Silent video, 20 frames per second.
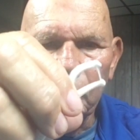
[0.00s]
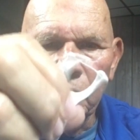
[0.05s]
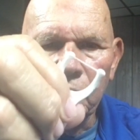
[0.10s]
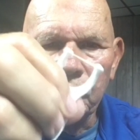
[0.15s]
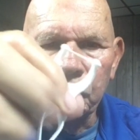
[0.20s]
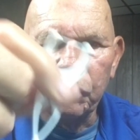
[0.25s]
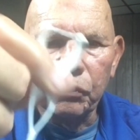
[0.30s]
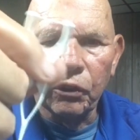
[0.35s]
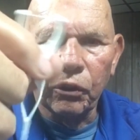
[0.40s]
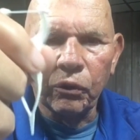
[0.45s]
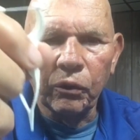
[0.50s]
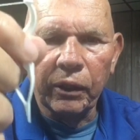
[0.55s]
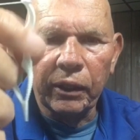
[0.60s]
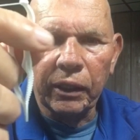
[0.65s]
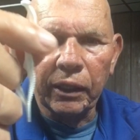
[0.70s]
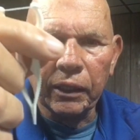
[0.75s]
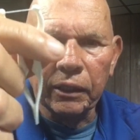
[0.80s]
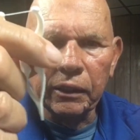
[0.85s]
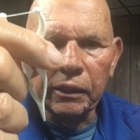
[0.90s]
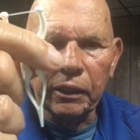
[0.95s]
so I
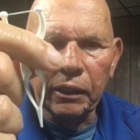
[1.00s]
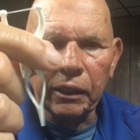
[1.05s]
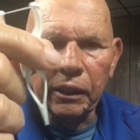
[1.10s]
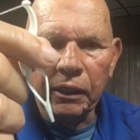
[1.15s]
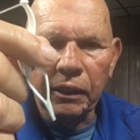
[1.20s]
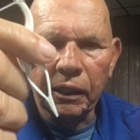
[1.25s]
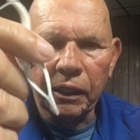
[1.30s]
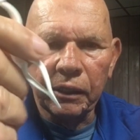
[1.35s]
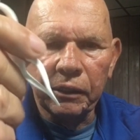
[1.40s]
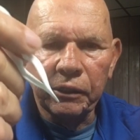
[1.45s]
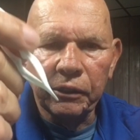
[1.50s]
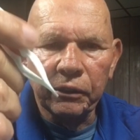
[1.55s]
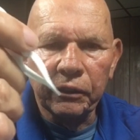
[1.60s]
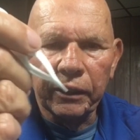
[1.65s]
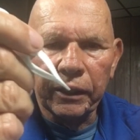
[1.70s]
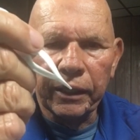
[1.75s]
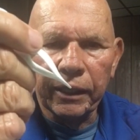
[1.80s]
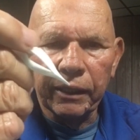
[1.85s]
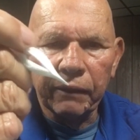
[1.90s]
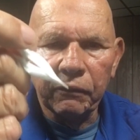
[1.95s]
like the idea to
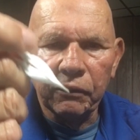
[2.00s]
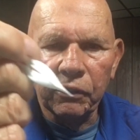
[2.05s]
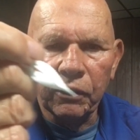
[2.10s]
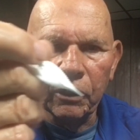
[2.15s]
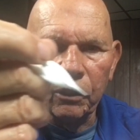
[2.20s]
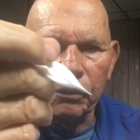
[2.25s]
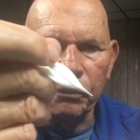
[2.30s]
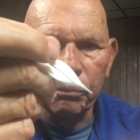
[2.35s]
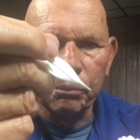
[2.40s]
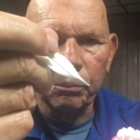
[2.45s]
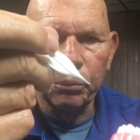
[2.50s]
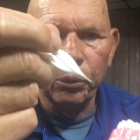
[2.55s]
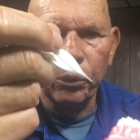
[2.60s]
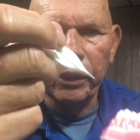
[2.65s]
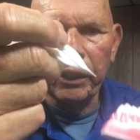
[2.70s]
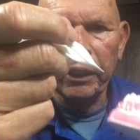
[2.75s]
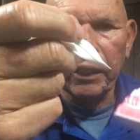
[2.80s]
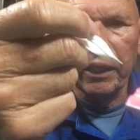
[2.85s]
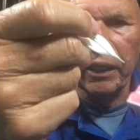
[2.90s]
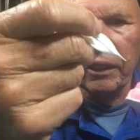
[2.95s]
have the other
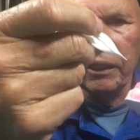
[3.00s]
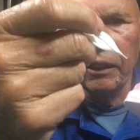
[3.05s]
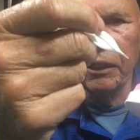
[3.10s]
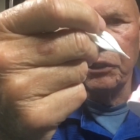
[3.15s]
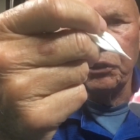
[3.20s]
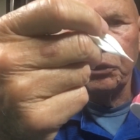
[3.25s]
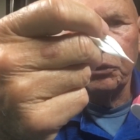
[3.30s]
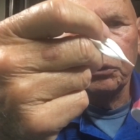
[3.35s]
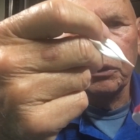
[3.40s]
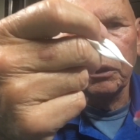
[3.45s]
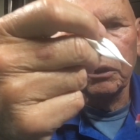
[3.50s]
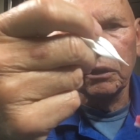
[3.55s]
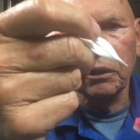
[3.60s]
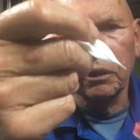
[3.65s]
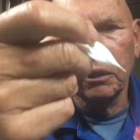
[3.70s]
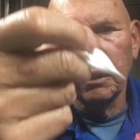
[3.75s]
pointy end that you can